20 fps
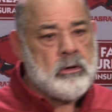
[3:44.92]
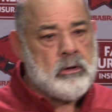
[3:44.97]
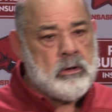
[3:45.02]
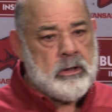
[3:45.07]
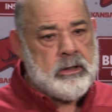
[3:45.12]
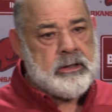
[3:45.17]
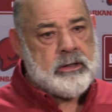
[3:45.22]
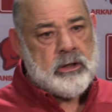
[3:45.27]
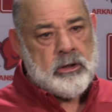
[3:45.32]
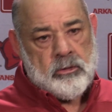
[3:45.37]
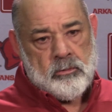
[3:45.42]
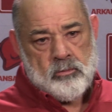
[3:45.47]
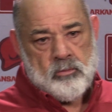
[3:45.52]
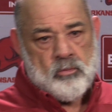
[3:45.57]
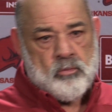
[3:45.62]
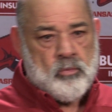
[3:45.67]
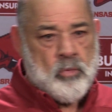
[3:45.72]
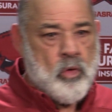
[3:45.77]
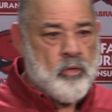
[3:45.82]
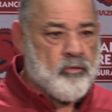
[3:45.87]
He can
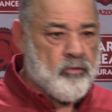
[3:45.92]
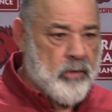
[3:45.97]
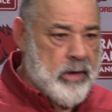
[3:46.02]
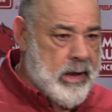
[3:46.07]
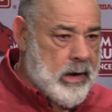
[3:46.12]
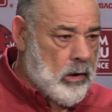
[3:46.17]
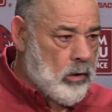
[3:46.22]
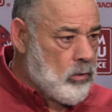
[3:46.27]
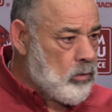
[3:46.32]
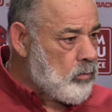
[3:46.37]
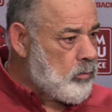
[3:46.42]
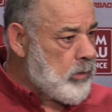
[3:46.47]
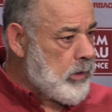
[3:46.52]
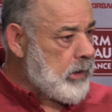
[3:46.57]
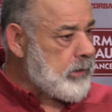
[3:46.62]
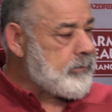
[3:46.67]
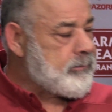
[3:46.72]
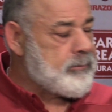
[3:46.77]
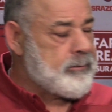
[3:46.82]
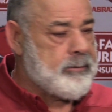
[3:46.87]
move around a little
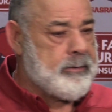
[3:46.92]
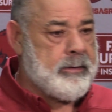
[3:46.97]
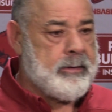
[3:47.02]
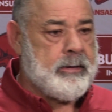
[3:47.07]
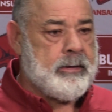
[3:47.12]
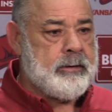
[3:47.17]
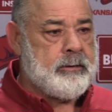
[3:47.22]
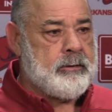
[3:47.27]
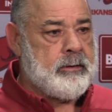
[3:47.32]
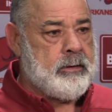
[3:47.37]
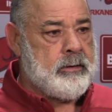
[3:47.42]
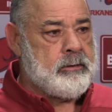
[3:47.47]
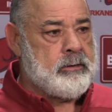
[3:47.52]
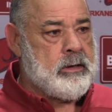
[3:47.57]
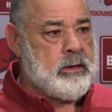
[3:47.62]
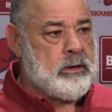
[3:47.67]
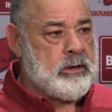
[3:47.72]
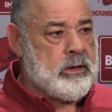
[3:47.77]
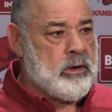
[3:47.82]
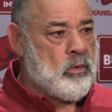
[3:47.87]
bit
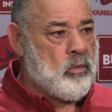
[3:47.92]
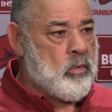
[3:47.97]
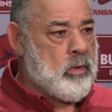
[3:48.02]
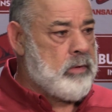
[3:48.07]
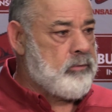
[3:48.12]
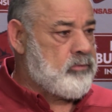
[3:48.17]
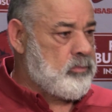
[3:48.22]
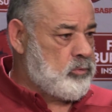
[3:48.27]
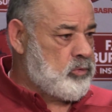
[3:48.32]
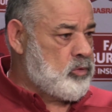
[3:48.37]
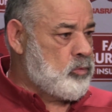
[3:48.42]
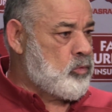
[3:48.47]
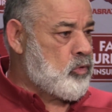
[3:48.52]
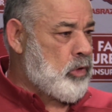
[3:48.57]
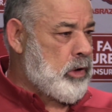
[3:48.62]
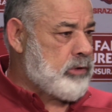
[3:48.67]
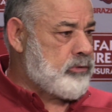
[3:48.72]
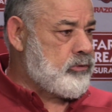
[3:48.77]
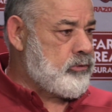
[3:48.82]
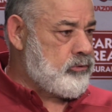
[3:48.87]
and get away from some
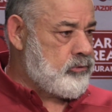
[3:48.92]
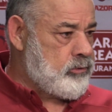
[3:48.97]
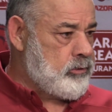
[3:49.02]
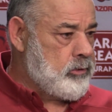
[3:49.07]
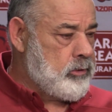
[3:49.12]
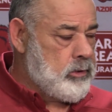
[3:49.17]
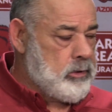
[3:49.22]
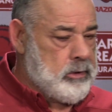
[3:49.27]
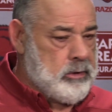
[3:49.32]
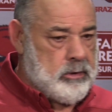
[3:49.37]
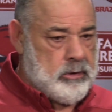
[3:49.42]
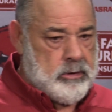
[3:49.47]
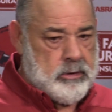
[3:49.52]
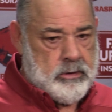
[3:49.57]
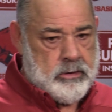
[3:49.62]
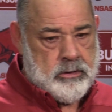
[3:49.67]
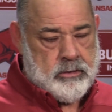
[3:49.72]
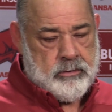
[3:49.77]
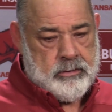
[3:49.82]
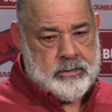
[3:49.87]
pressures.
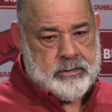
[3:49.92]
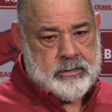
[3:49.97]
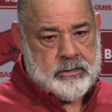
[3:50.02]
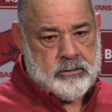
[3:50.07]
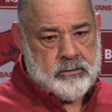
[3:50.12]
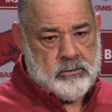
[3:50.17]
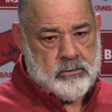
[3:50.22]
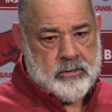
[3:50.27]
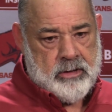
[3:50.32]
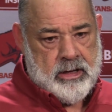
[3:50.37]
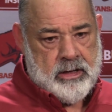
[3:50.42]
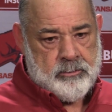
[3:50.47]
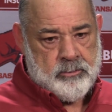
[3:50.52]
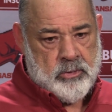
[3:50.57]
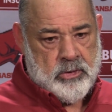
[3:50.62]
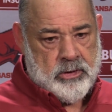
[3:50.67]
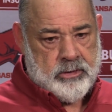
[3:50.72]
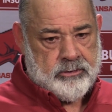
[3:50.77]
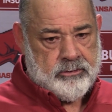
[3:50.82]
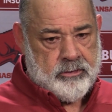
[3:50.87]
He can do that.
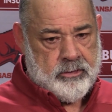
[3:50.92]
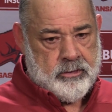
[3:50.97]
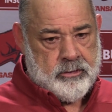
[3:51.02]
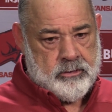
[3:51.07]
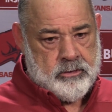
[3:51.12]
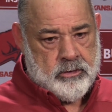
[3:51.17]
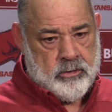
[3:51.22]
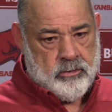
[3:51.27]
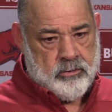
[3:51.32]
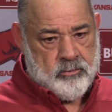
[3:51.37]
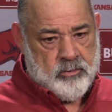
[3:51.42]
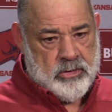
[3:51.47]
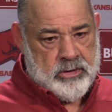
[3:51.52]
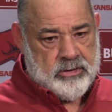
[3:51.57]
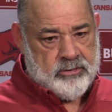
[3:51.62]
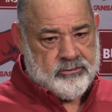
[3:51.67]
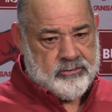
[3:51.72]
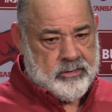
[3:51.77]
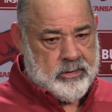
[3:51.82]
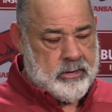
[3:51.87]
But the
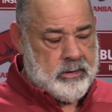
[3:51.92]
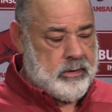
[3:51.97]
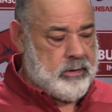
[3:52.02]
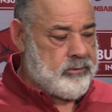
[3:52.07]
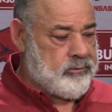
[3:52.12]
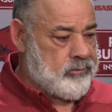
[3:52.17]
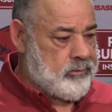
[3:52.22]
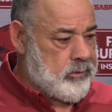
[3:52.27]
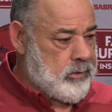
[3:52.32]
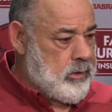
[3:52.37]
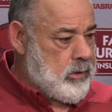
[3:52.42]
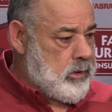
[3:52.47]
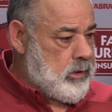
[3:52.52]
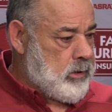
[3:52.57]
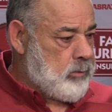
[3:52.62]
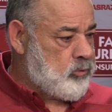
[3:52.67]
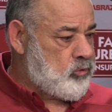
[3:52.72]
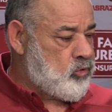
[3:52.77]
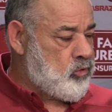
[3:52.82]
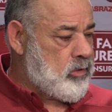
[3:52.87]
biggest thing is,
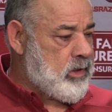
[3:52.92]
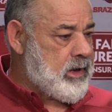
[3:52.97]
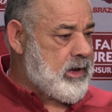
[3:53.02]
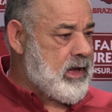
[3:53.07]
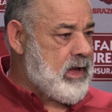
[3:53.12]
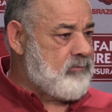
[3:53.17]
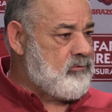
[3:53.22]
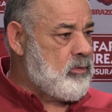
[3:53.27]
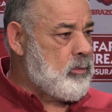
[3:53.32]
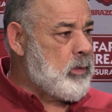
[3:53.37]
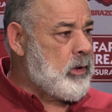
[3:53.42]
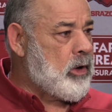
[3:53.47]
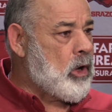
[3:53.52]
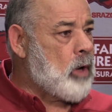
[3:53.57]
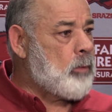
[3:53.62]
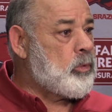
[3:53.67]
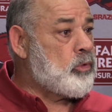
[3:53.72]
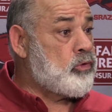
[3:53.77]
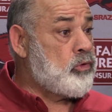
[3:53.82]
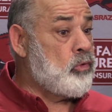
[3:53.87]
I'm sure they gave him an
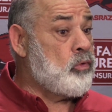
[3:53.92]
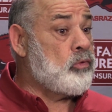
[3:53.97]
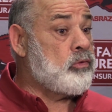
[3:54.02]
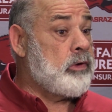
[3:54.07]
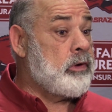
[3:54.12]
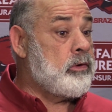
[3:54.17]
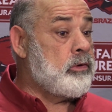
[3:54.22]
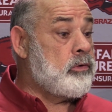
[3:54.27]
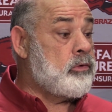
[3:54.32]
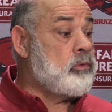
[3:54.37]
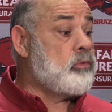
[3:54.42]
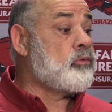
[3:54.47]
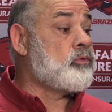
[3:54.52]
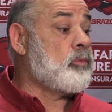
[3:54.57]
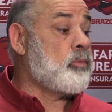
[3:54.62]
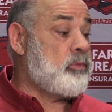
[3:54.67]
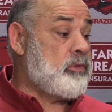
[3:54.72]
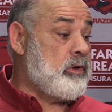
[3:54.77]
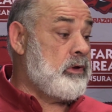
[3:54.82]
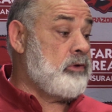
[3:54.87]
opportunity to do
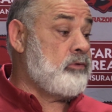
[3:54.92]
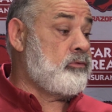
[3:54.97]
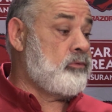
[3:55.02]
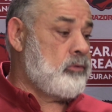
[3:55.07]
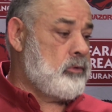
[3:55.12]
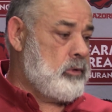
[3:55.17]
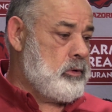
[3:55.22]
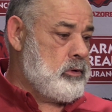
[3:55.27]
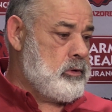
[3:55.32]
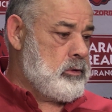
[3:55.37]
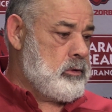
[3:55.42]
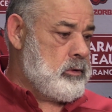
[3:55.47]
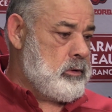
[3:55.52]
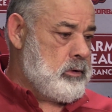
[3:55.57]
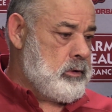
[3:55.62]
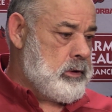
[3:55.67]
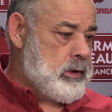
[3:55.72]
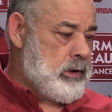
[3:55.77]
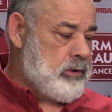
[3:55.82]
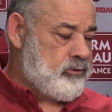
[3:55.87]
some things
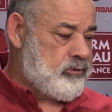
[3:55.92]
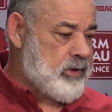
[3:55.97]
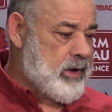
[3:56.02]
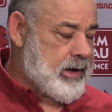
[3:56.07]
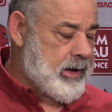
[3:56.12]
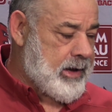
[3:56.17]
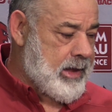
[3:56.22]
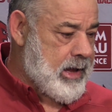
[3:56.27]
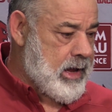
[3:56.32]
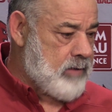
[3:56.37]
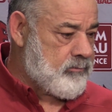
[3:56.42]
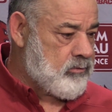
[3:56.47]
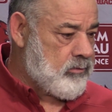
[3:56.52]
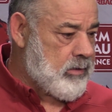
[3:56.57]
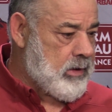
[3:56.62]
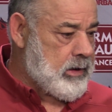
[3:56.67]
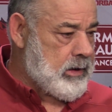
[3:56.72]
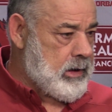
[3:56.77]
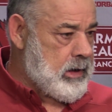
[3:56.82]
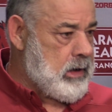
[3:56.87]
in the second half of
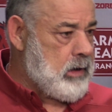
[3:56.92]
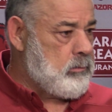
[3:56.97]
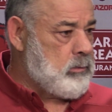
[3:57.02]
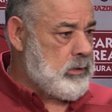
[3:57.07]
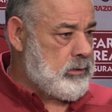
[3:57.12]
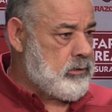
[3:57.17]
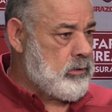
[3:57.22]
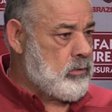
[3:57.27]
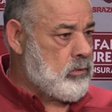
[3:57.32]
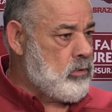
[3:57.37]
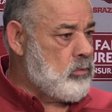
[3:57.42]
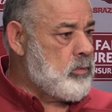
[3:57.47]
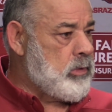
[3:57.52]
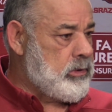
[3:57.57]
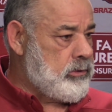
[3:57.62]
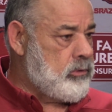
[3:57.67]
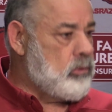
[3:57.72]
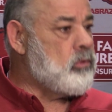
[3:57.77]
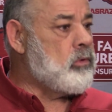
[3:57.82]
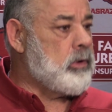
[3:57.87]
that game that they're going to
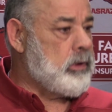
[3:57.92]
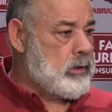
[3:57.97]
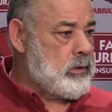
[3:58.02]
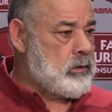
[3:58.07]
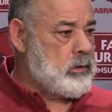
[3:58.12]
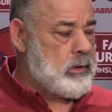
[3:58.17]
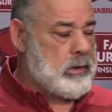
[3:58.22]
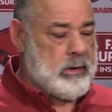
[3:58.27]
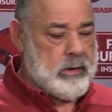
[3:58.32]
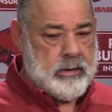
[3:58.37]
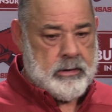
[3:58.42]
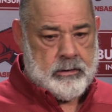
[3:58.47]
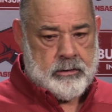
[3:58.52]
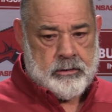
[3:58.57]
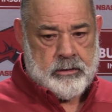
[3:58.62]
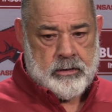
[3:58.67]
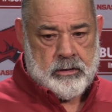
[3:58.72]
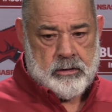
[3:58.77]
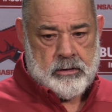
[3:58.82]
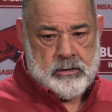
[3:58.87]
be doing.
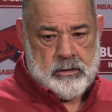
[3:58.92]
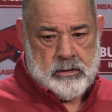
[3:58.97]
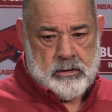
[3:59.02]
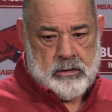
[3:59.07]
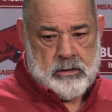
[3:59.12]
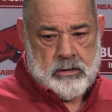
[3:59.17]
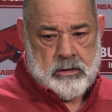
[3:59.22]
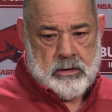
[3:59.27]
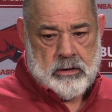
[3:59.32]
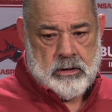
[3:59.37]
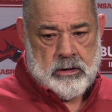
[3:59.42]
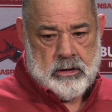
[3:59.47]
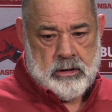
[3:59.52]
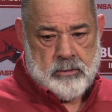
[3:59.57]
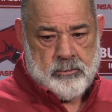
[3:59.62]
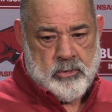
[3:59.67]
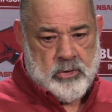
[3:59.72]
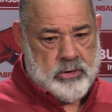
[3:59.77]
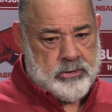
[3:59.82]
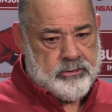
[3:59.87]
And
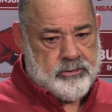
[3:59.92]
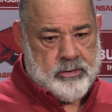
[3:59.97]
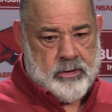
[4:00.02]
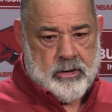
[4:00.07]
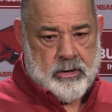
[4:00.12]
like